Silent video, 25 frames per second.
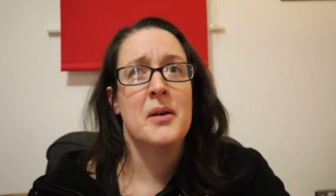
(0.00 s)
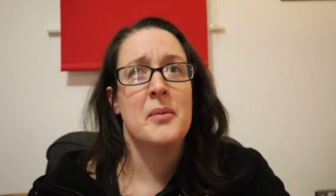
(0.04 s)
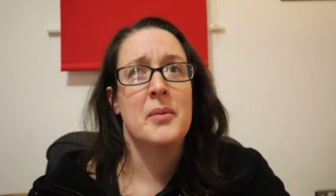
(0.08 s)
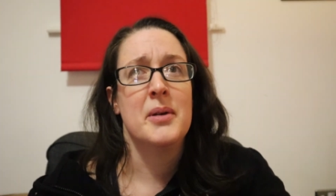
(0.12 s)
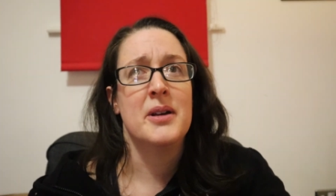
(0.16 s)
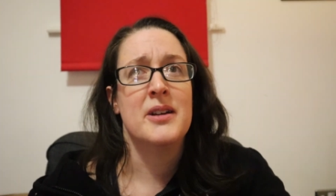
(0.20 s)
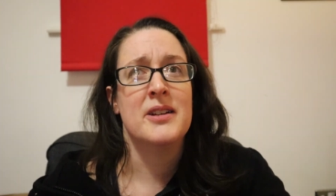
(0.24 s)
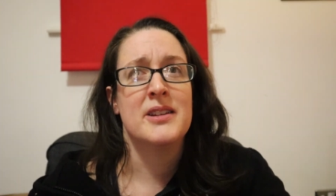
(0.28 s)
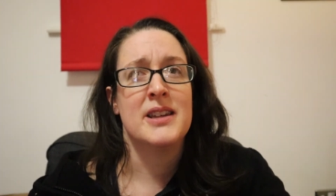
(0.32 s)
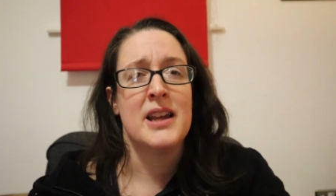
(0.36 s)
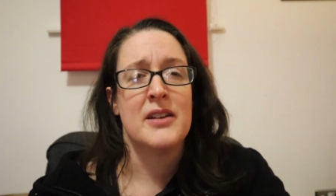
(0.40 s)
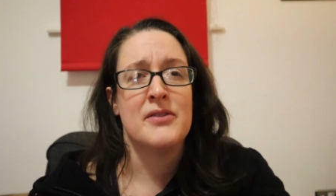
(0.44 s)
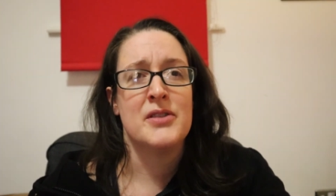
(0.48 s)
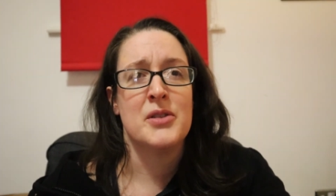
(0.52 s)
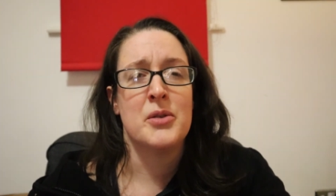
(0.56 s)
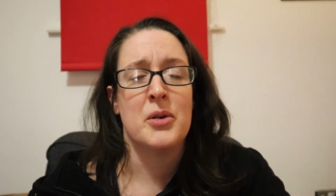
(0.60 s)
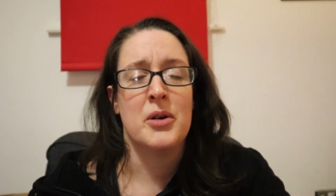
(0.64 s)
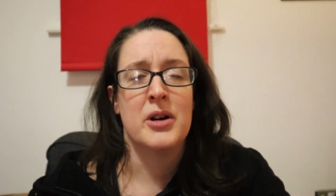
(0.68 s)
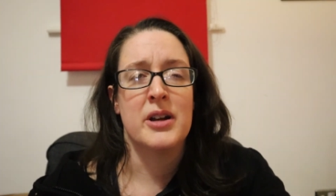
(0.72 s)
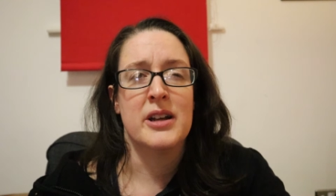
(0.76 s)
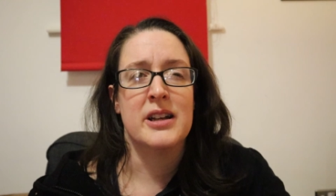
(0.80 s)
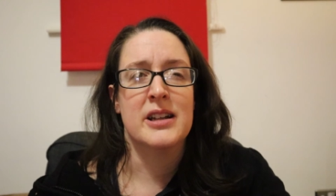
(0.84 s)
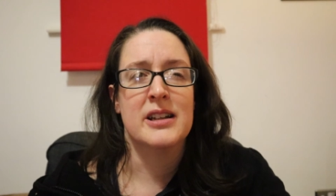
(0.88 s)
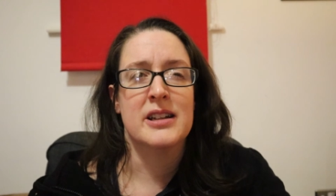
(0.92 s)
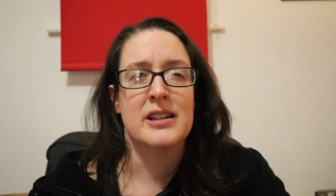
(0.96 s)
because
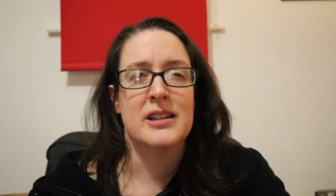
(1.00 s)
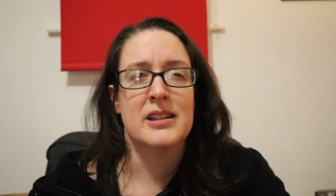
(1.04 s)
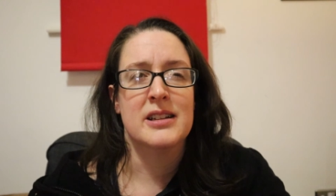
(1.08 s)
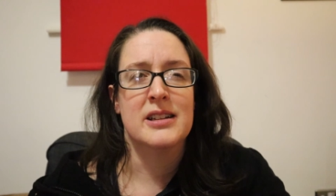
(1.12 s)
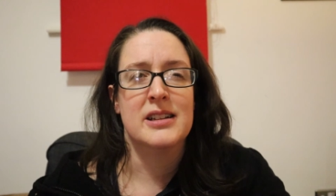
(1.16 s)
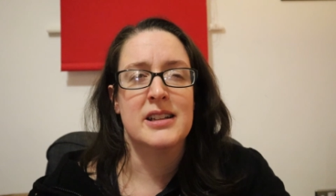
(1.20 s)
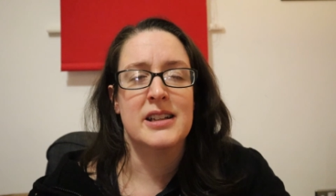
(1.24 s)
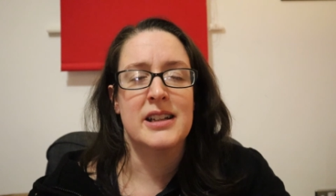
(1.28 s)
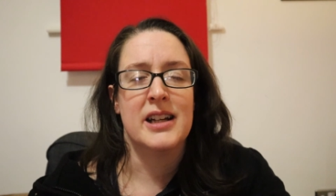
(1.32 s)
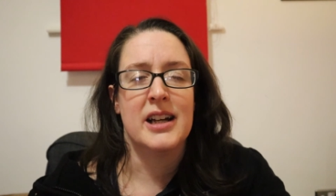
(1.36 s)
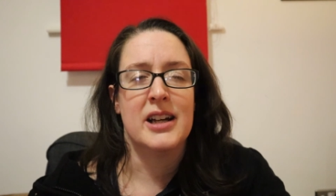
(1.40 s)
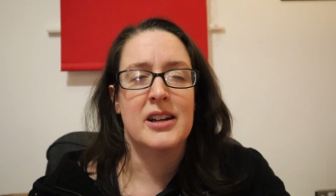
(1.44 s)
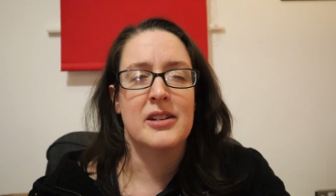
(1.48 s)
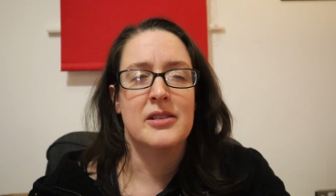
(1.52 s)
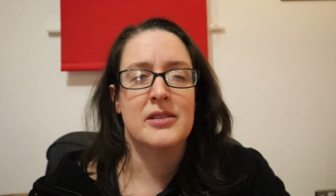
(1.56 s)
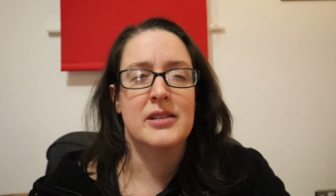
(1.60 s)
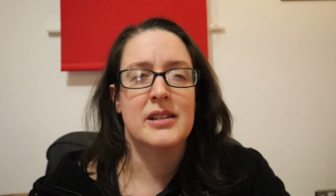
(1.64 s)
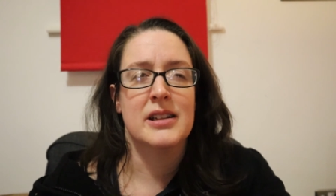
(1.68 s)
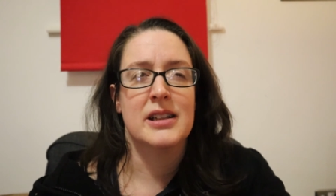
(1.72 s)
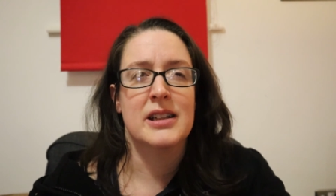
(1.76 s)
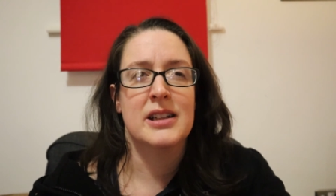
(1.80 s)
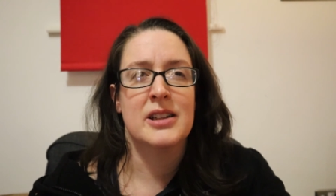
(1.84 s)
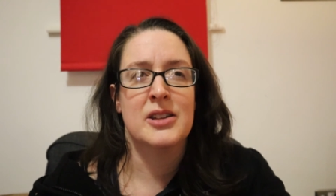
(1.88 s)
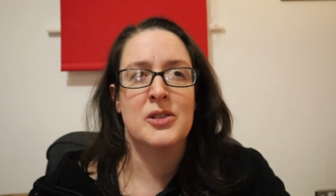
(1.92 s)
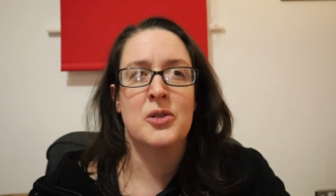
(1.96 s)
everyone, you know,
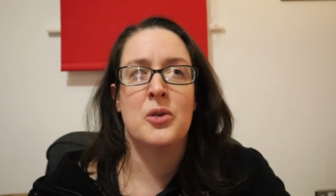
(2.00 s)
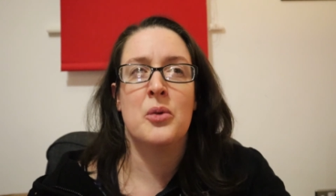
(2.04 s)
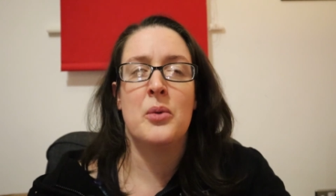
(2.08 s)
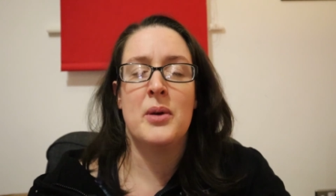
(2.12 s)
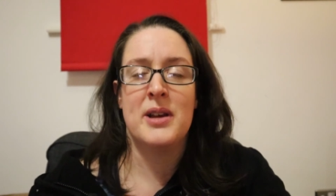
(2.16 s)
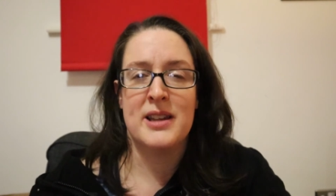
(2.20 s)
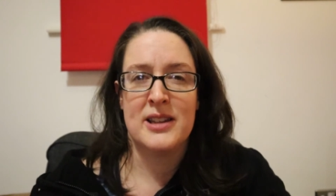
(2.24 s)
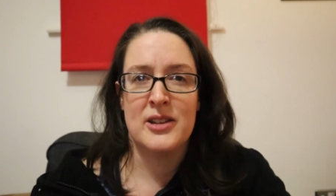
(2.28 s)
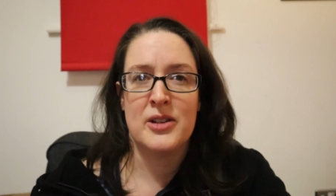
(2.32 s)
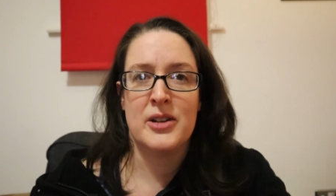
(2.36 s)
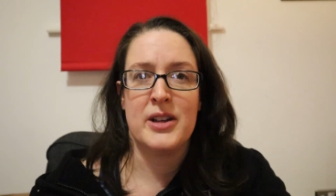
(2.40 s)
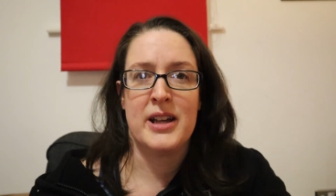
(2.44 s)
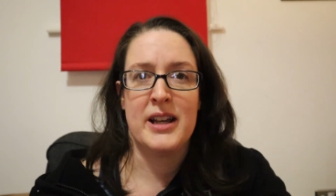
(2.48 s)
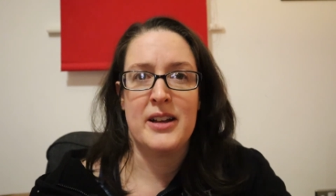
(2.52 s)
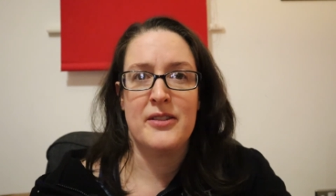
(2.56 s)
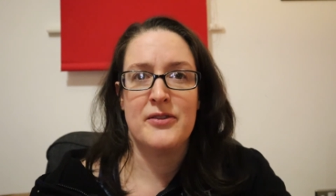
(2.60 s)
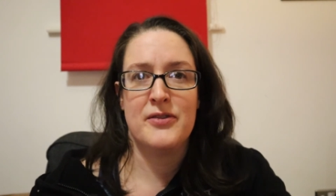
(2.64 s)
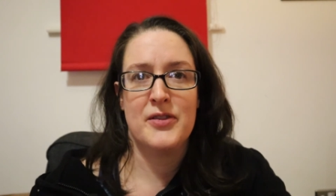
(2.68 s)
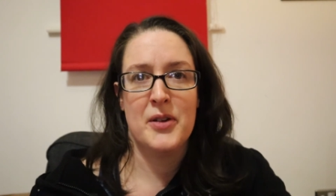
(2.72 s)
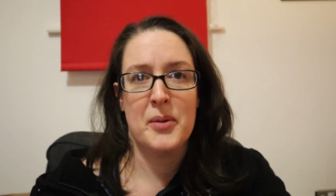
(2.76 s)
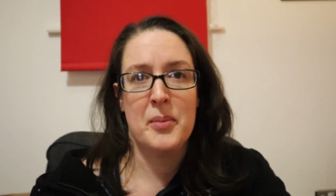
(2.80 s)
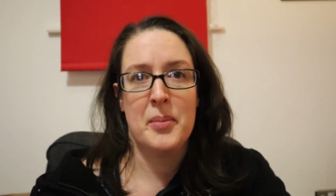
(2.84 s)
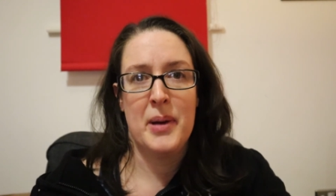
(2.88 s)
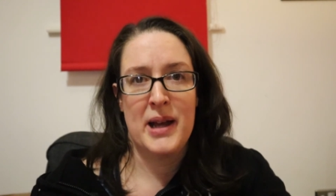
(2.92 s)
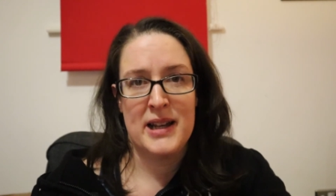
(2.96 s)
is always looking
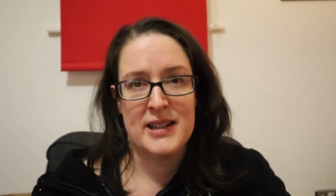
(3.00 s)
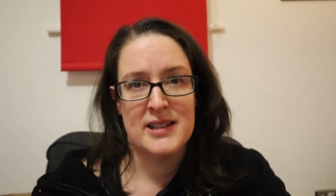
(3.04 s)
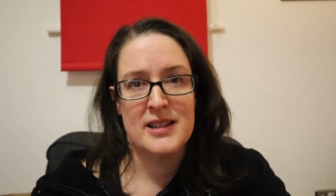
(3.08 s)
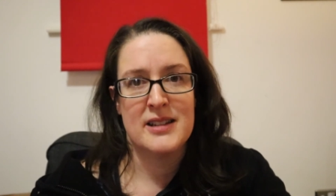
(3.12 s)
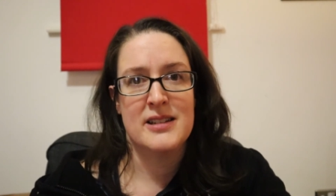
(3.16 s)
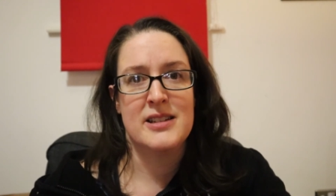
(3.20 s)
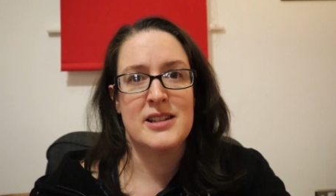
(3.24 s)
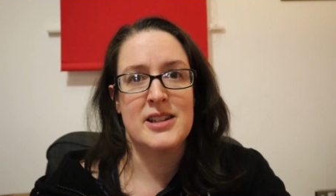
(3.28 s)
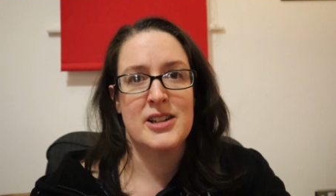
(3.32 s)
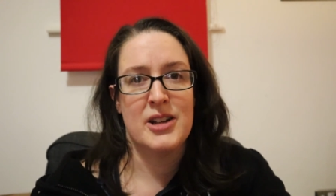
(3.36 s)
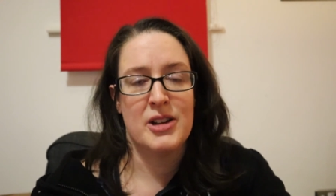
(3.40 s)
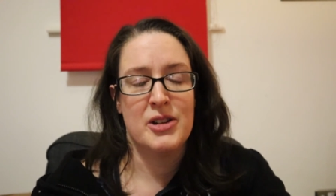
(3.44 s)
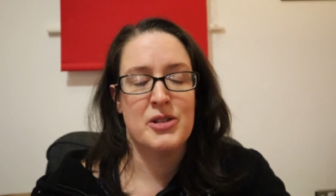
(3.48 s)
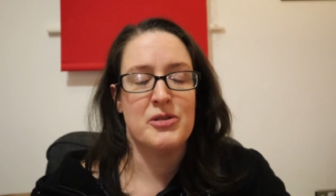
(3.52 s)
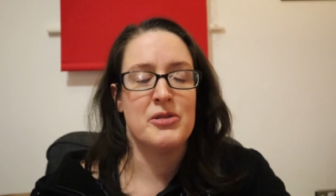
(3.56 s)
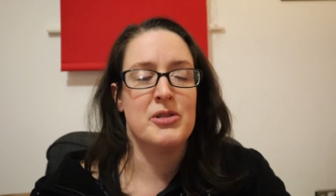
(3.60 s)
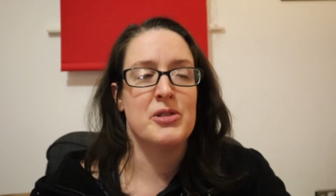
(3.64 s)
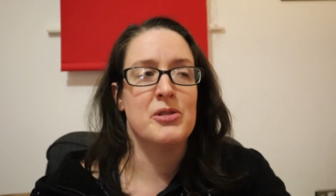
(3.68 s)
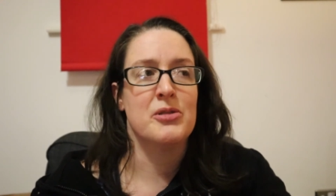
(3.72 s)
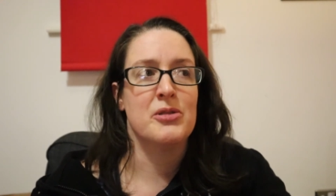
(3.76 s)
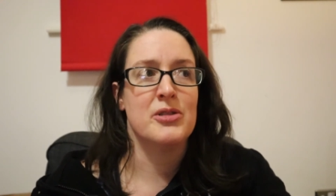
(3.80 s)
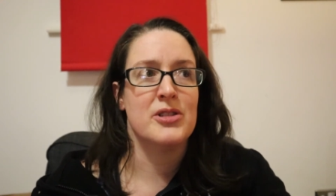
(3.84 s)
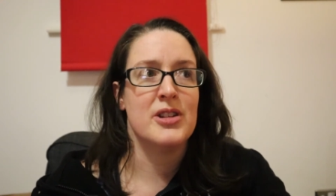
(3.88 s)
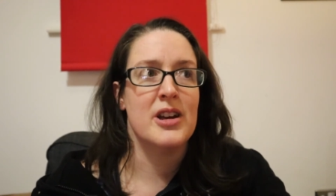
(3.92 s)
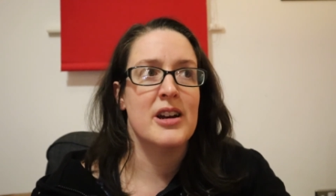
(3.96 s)
for better
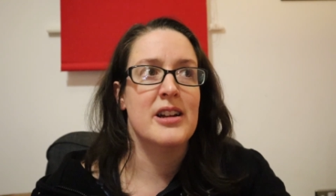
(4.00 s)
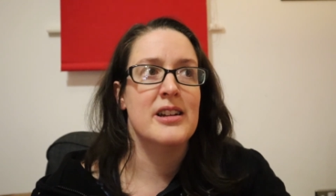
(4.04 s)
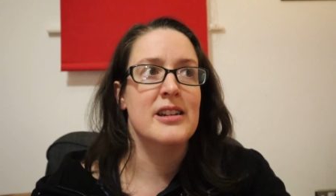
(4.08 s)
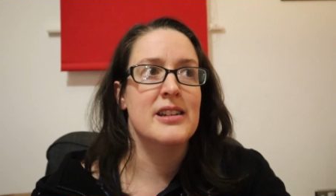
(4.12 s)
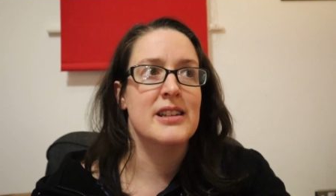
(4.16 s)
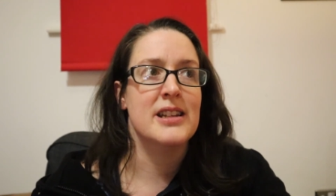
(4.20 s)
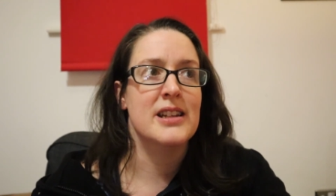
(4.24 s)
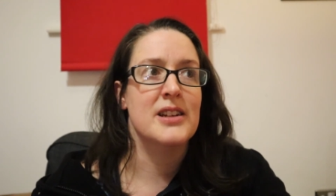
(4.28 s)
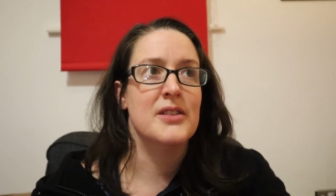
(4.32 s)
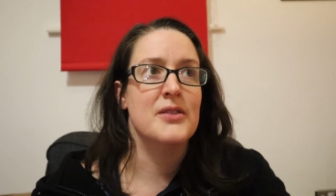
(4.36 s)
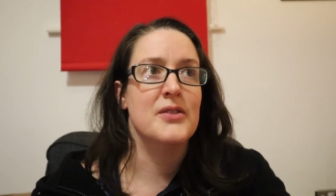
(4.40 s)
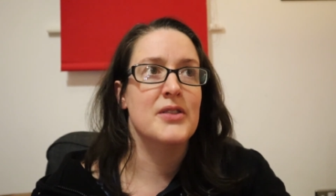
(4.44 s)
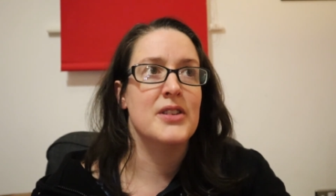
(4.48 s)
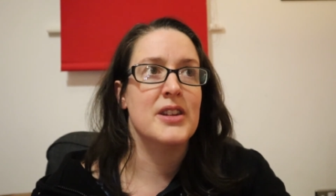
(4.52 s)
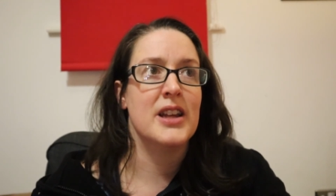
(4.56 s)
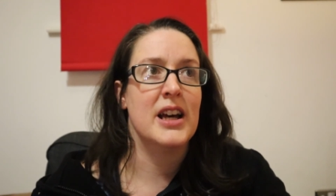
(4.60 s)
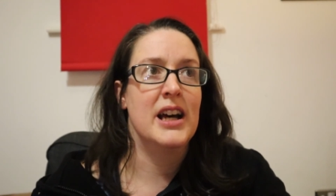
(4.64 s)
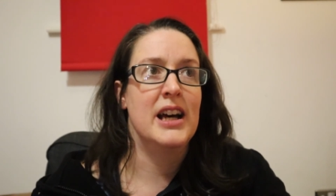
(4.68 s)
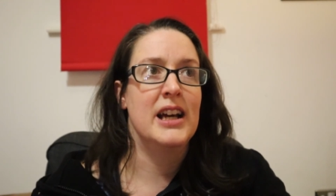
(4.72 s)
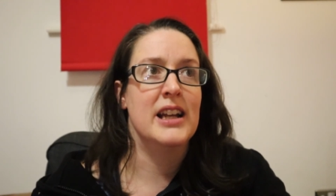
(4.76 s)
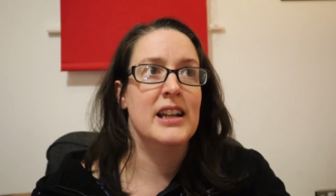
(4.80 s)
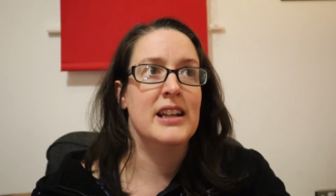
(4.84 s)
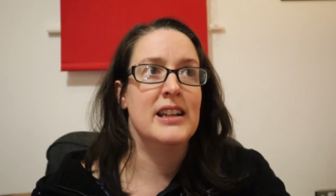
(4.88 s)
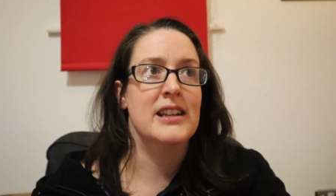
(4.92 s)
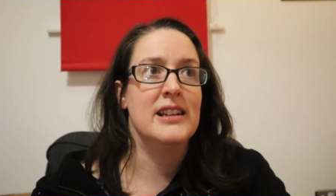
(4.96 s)
deodorant alternatives,
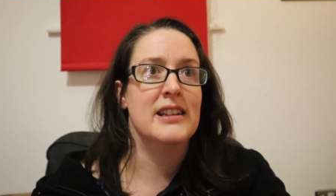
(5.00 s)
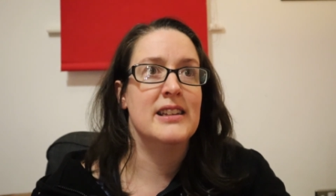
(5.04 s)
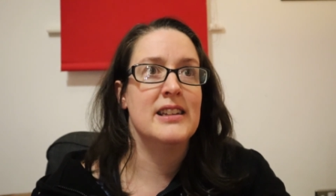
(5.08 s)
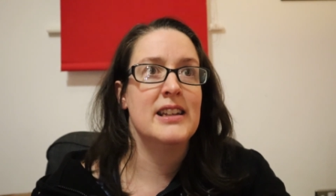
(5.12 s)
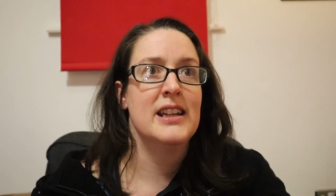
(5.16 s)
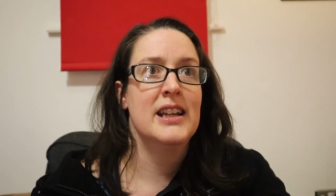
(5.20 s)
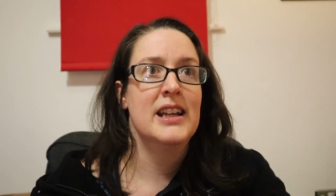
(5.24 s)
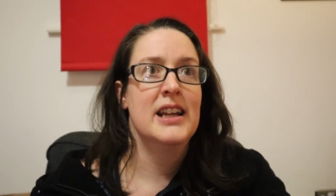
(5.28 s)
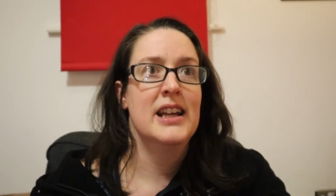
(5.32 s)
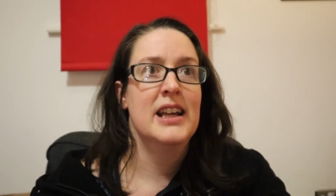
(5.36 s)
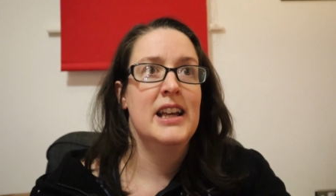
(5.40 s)
and